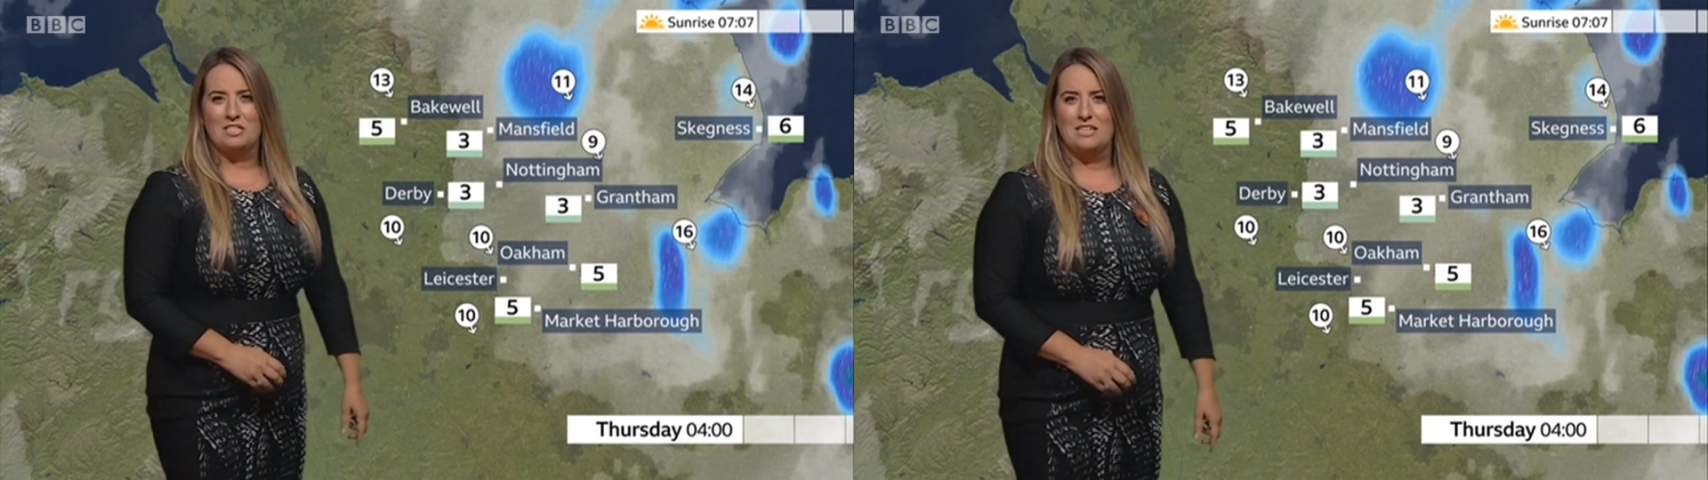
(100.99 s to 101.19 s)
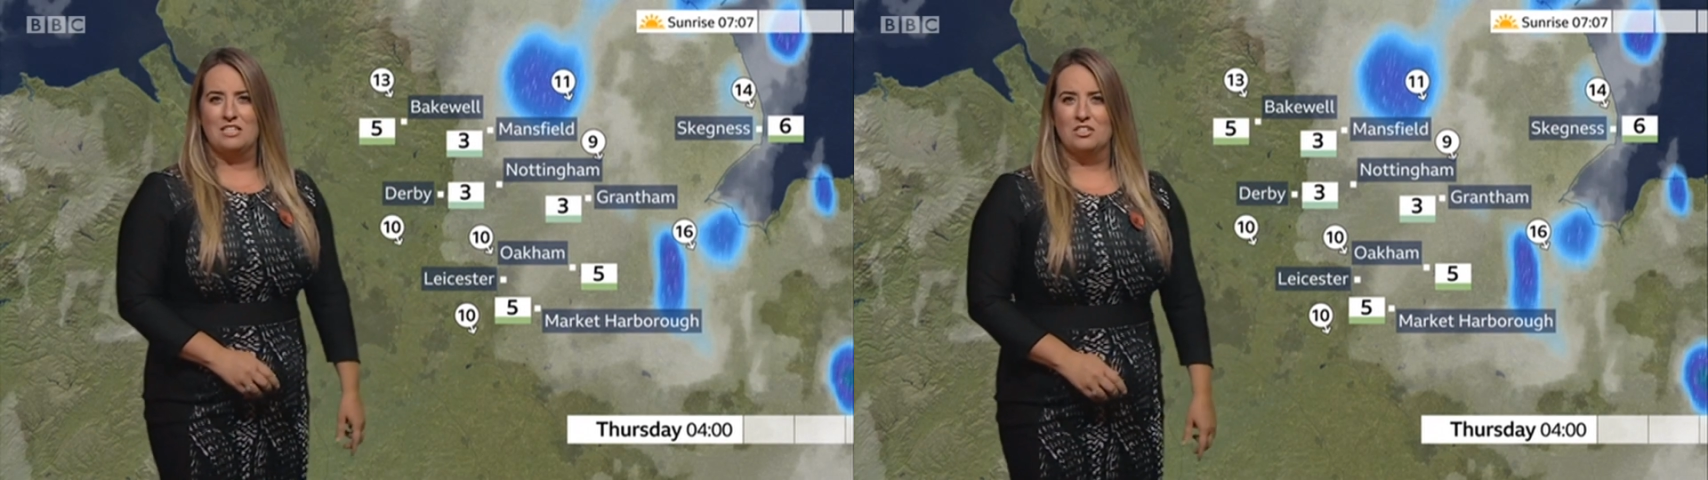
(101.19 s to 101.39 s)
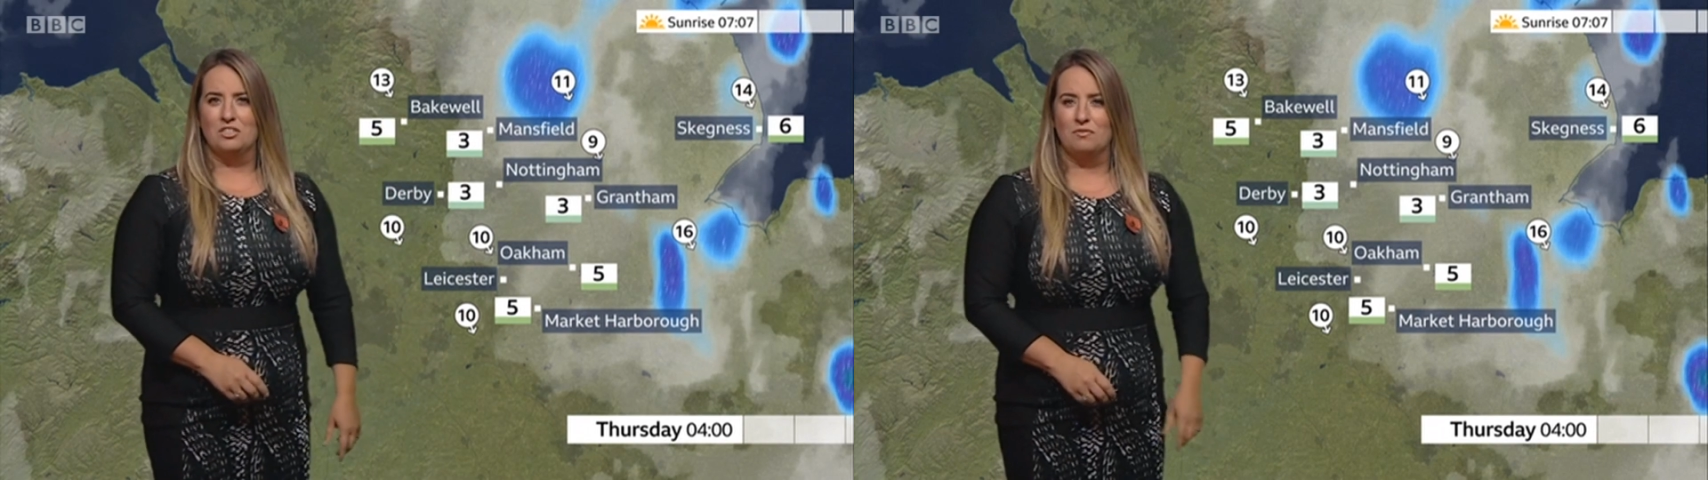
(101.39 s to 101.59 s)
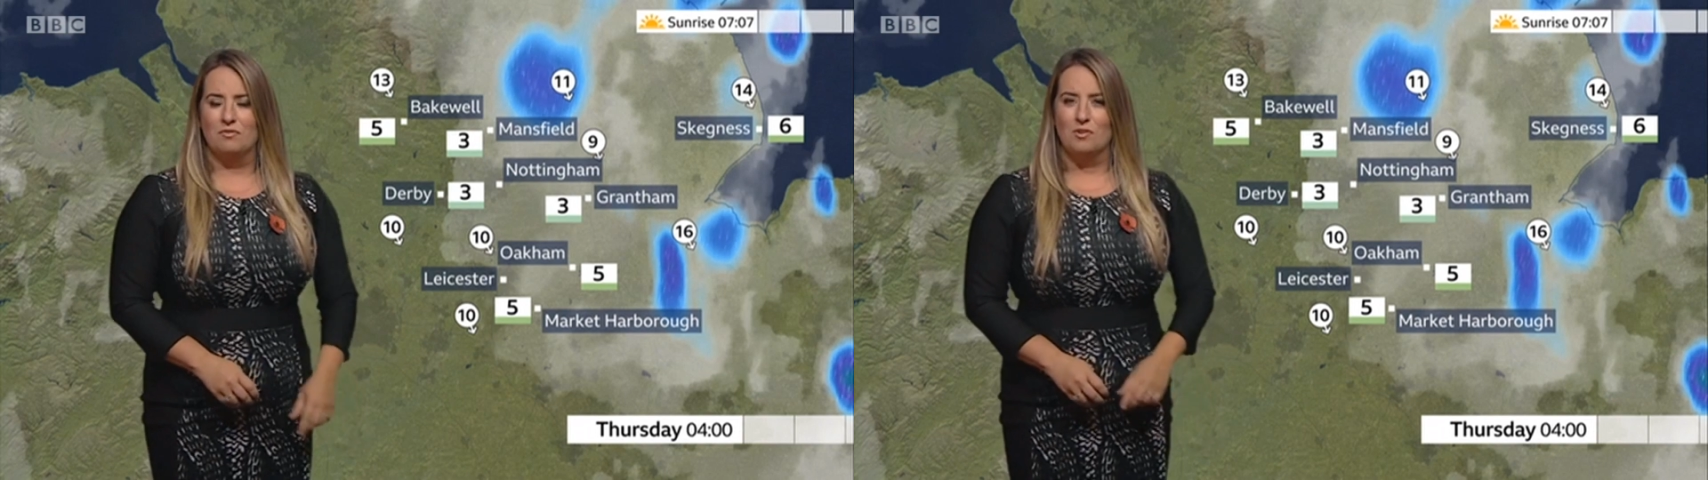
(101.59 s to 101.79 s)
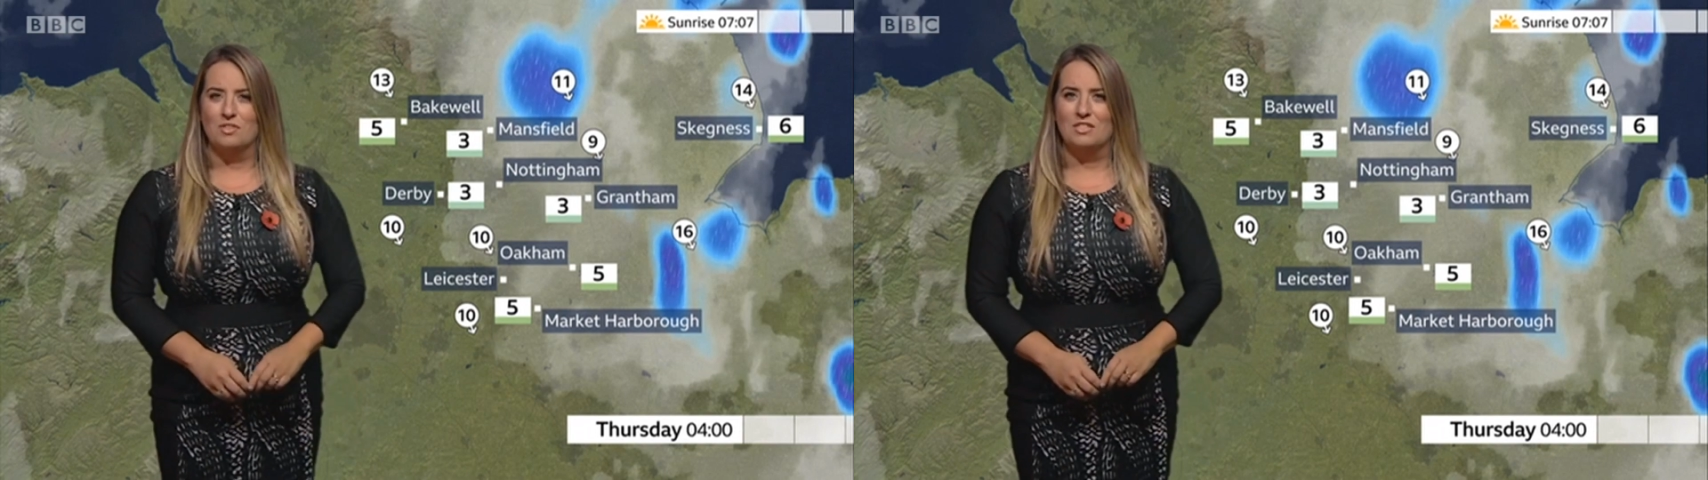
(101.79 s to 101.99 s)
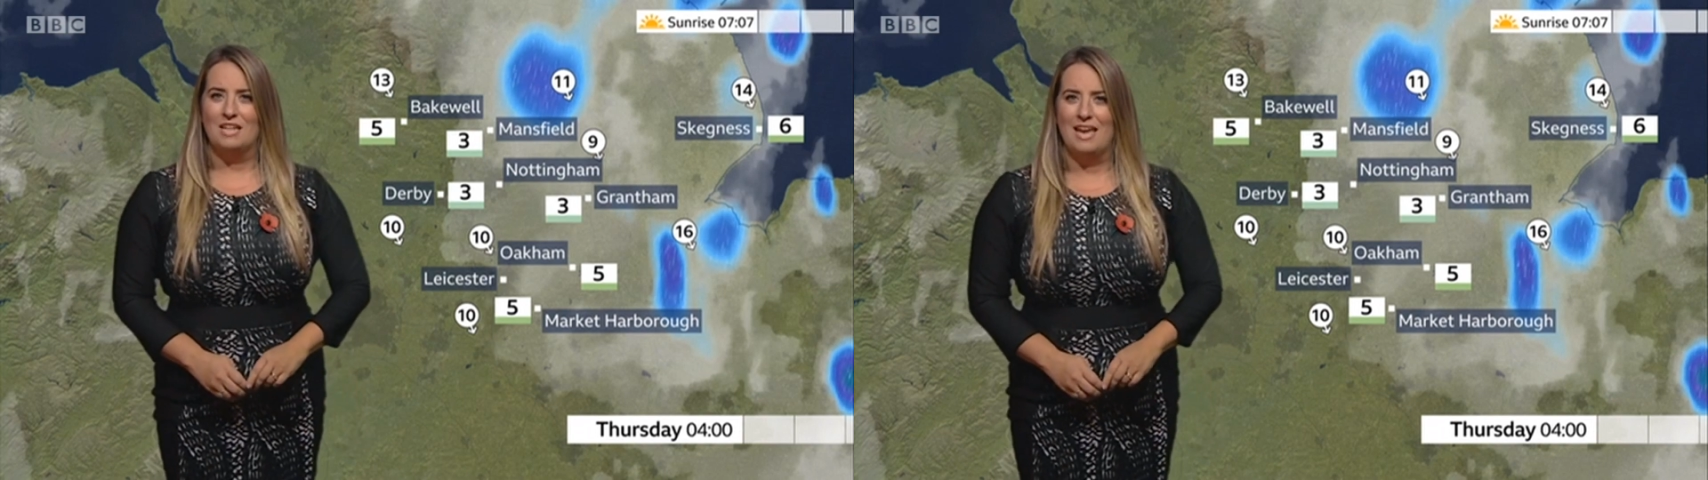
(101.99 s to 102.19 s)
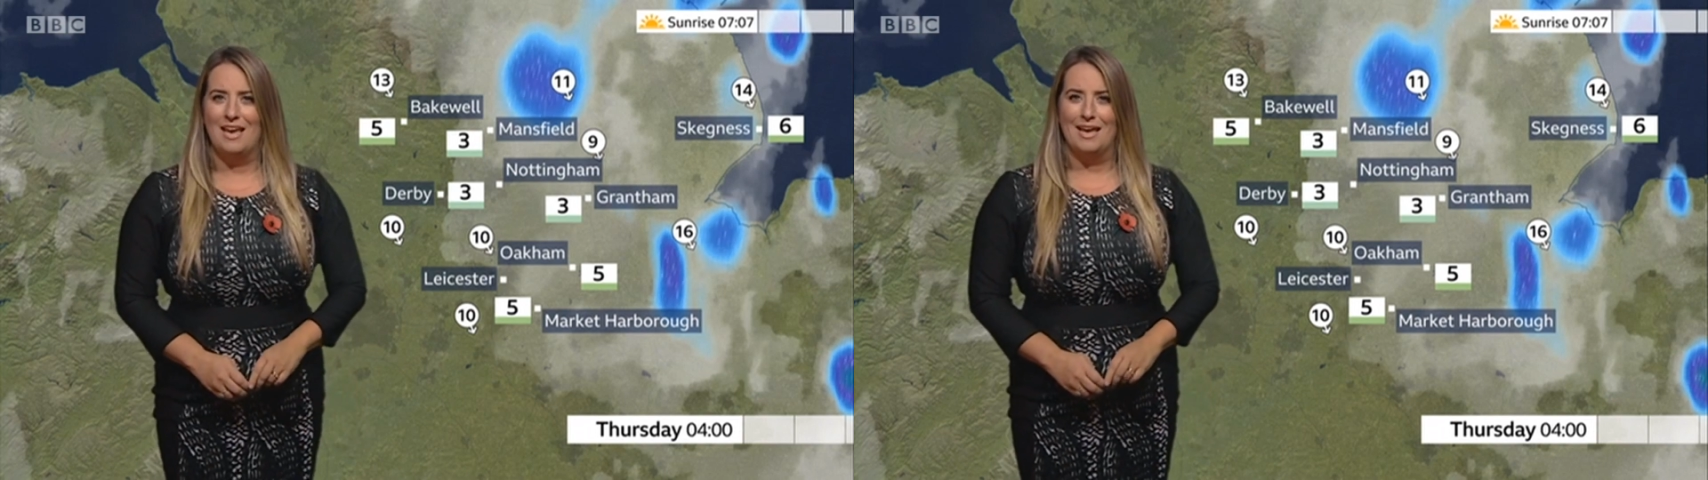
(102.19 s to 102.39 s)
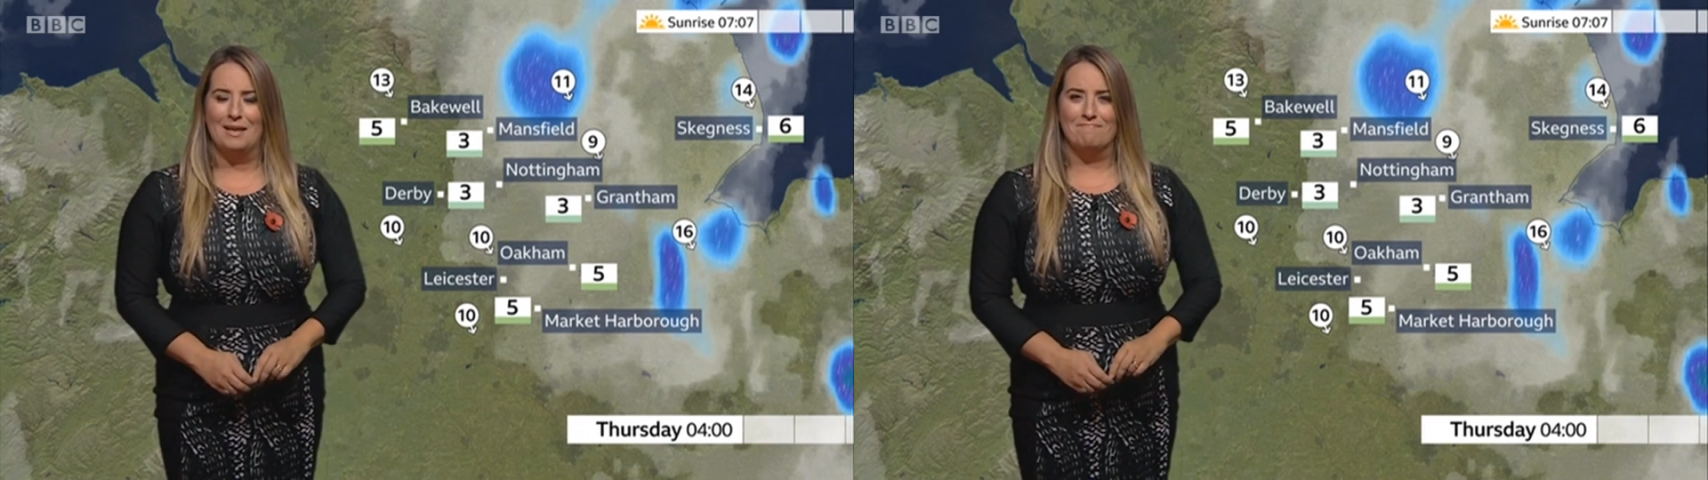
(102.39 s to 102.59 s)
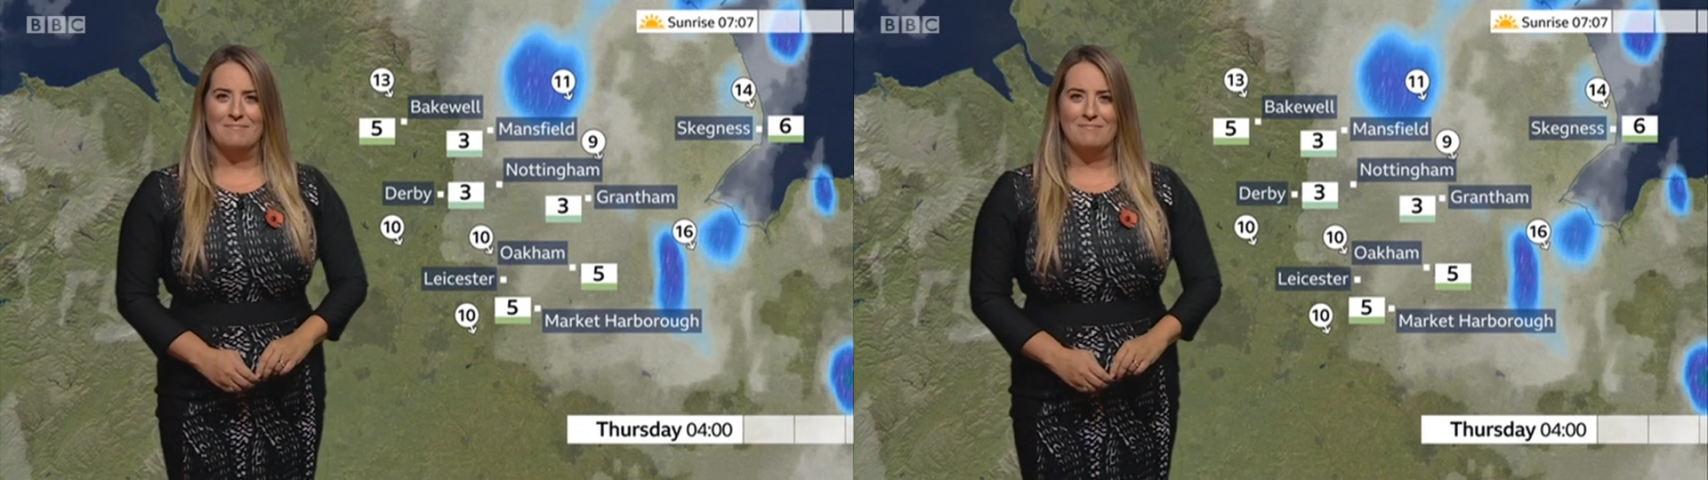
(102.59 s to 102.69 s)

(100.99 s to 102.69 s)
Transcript: see a touch of frost here.